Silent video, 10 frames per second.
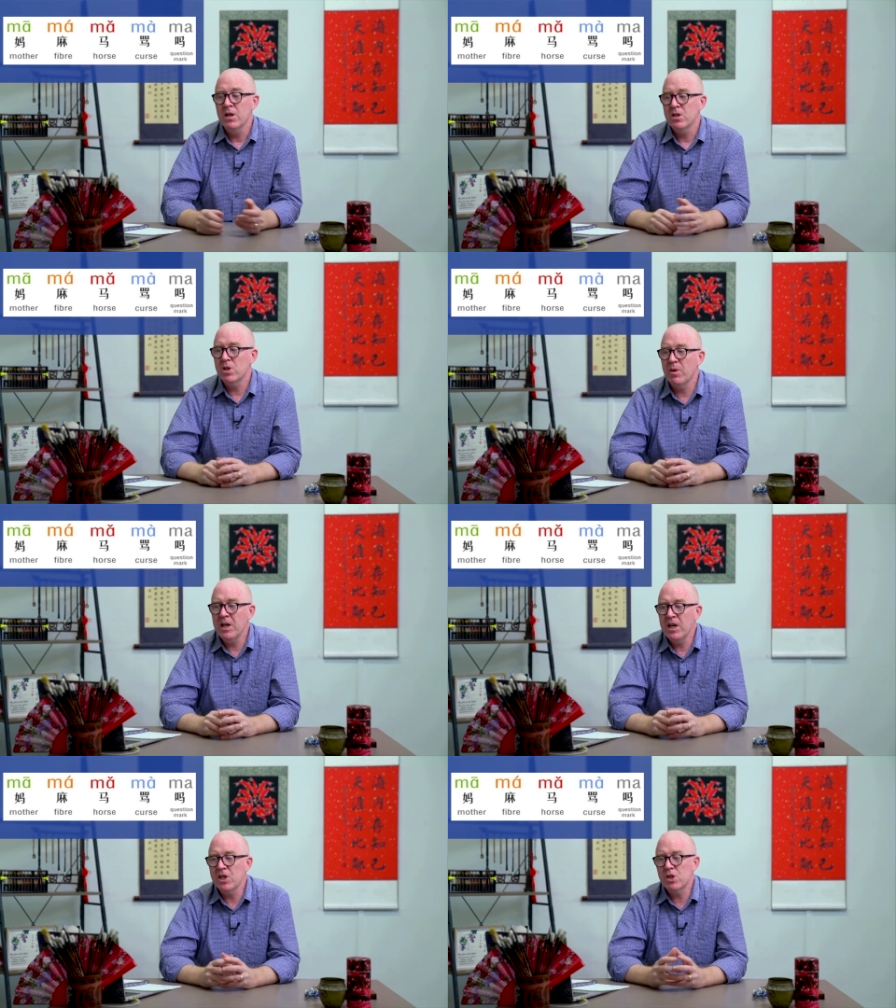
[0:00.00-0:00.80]
So in
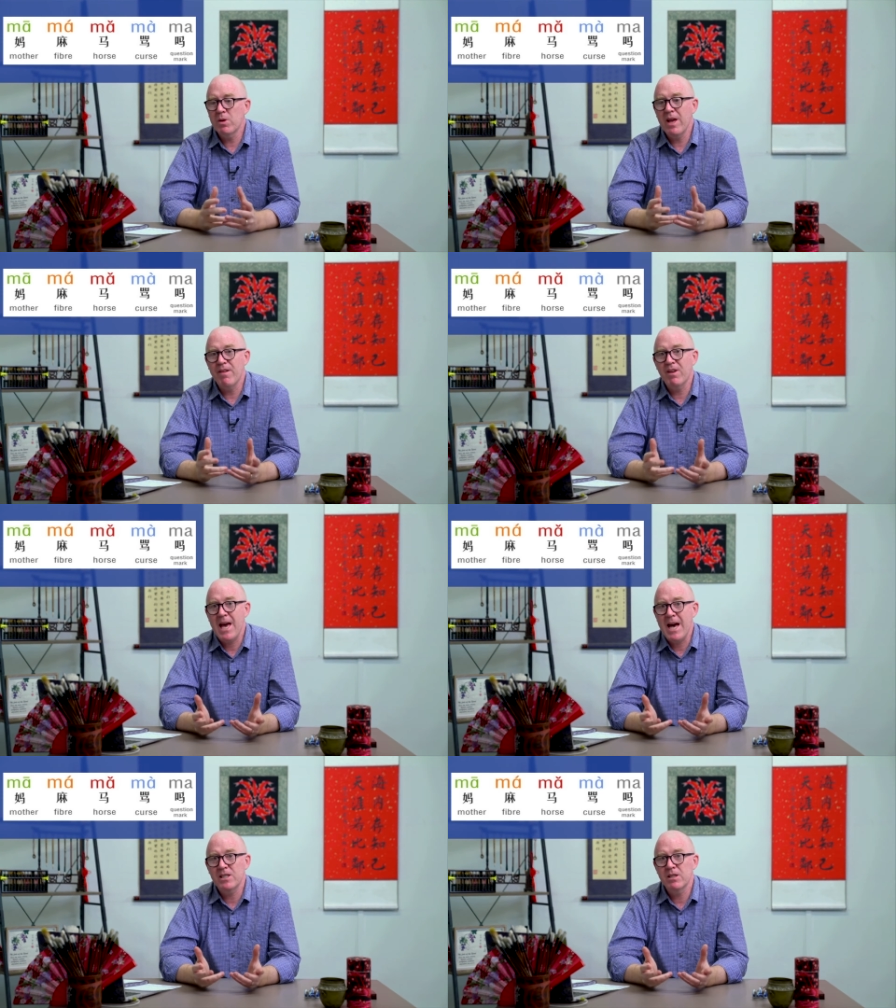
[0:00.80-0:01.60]
English, we have
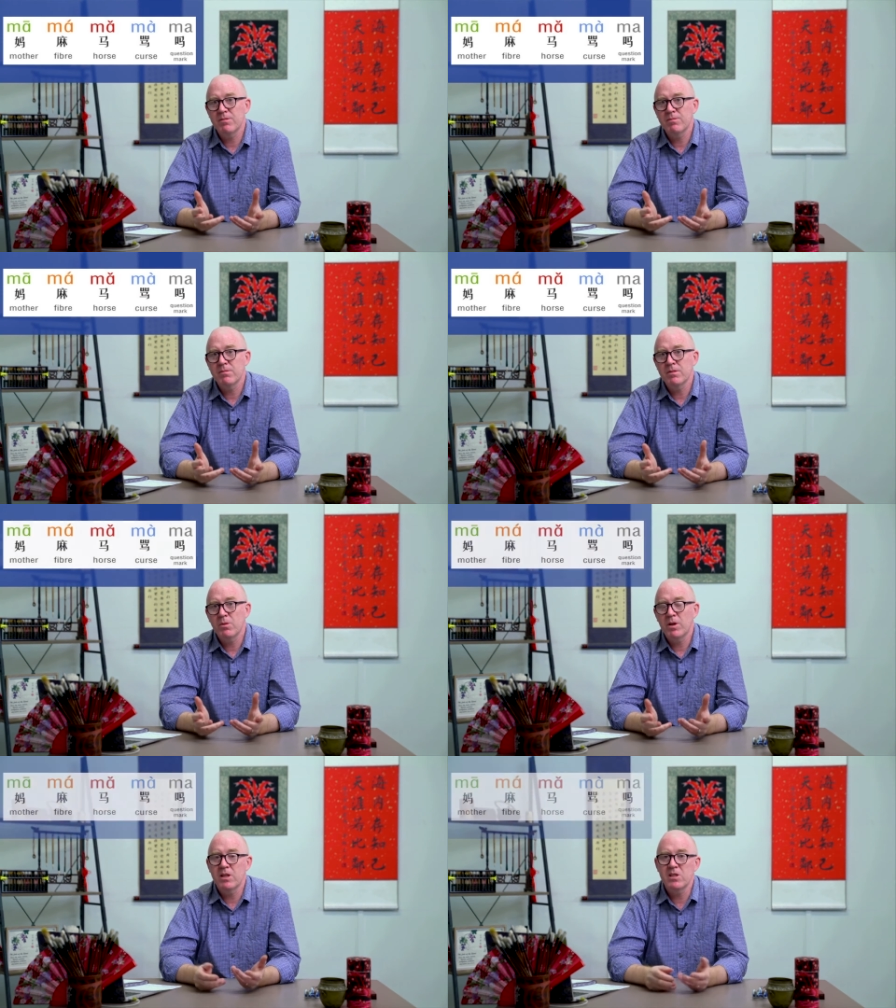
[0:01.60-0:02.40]
cat.
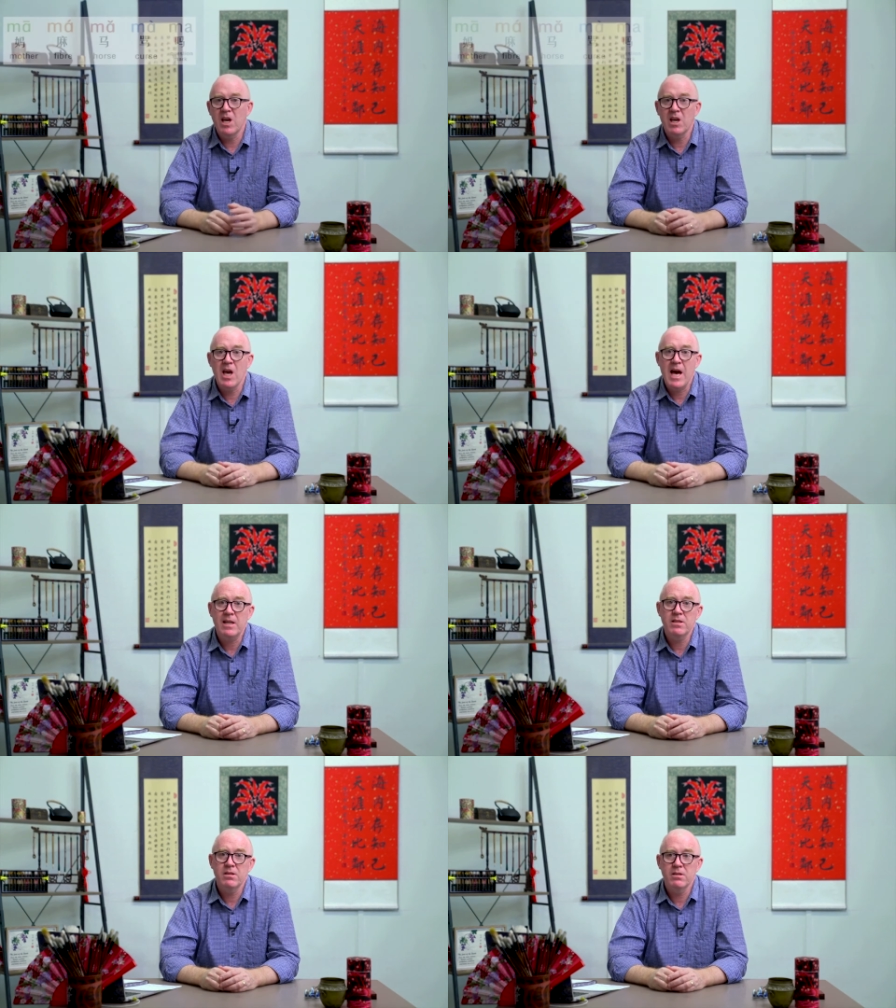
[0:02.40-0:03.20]
We can say
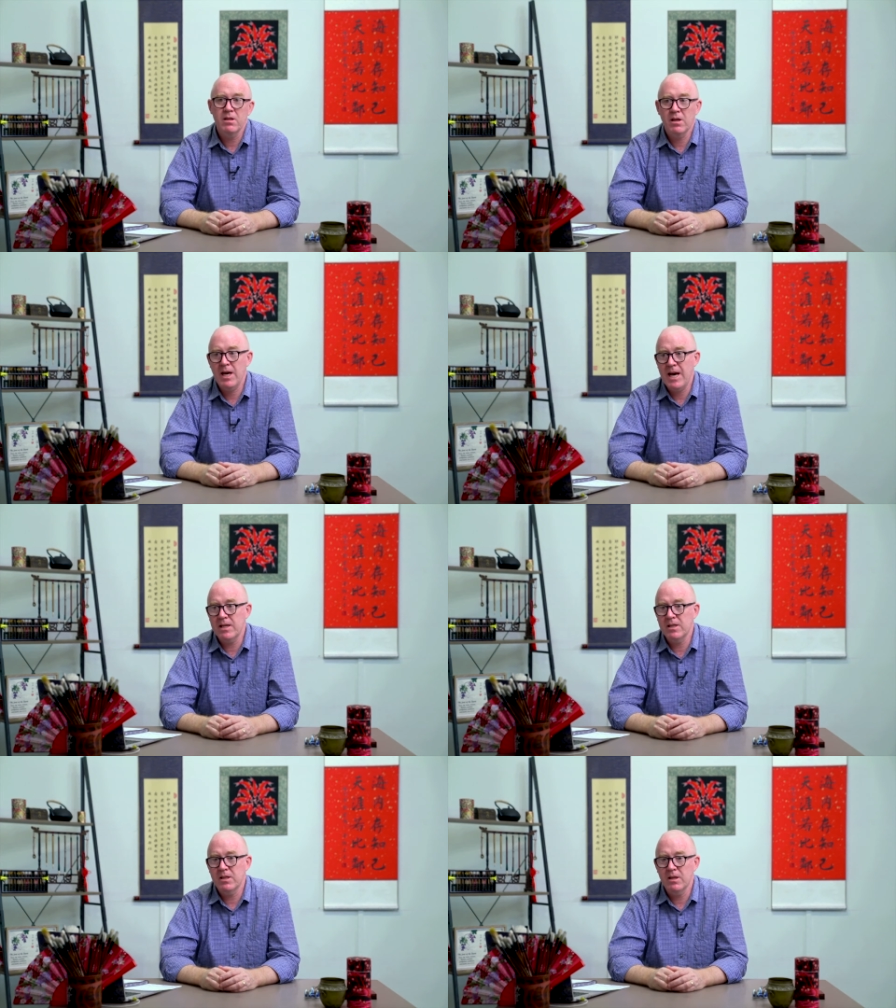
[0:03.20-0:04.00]
cat,
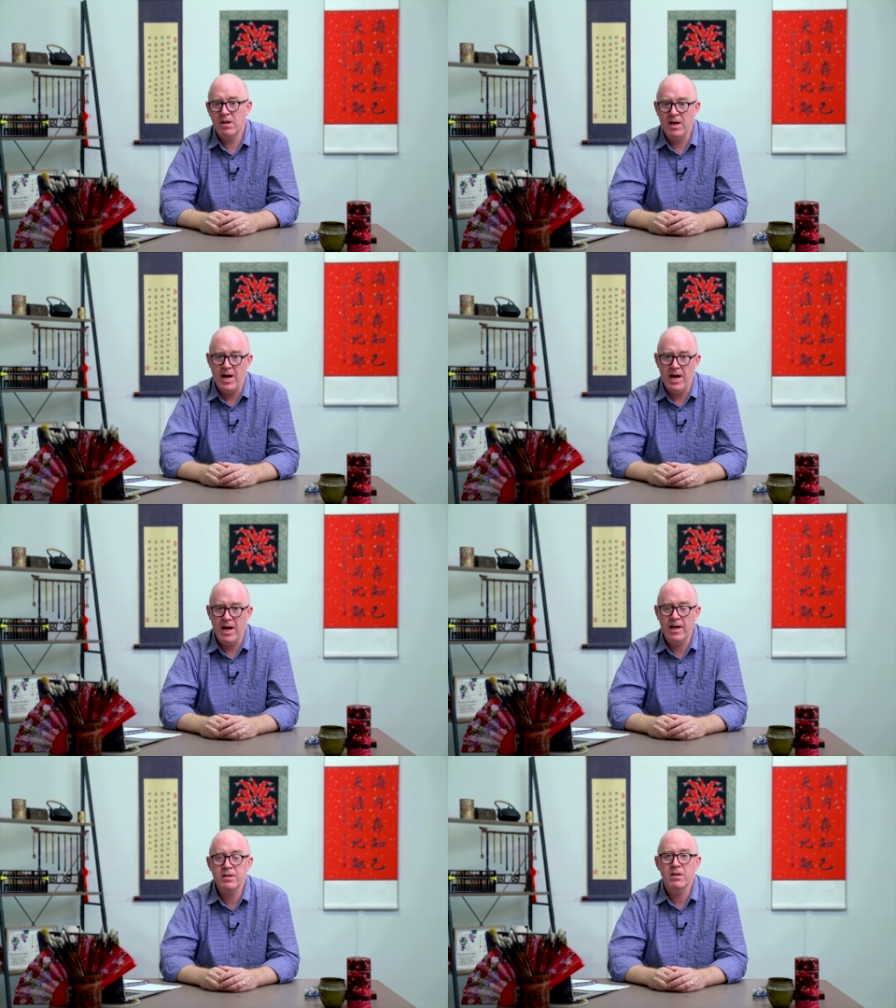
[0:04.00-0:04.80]
cat,
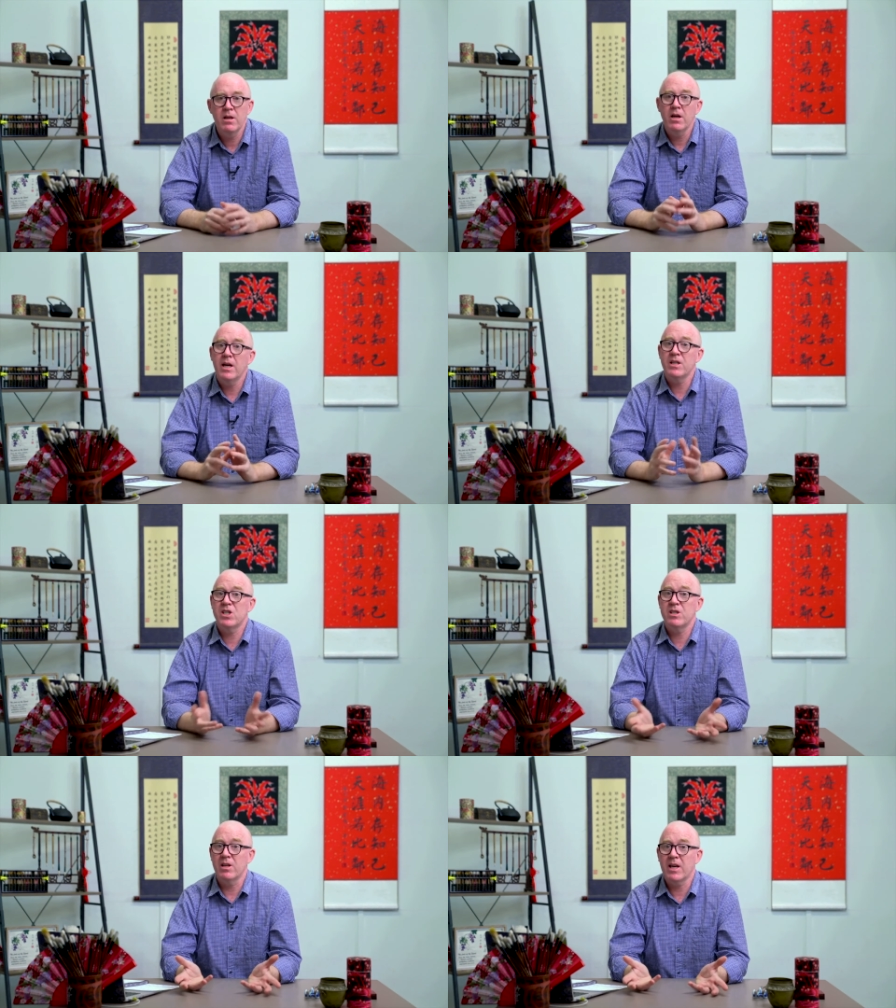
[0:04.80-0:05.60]
cat, and it's
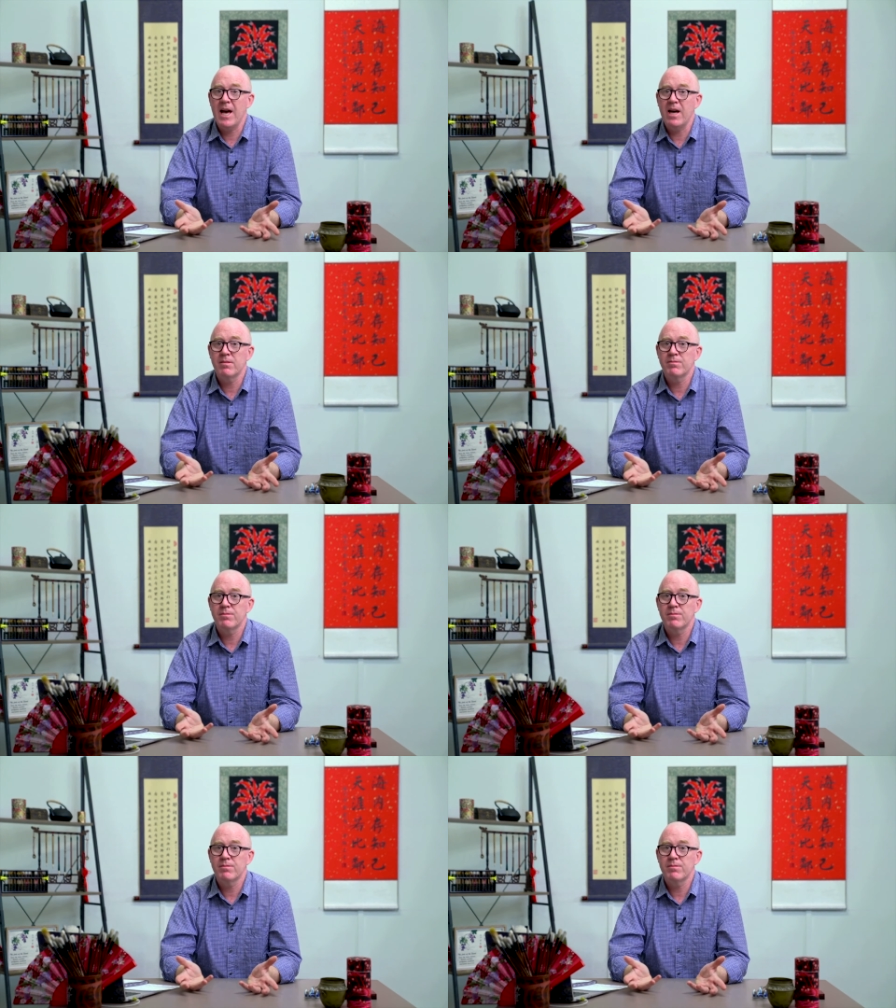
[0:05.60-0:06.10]
still a cat.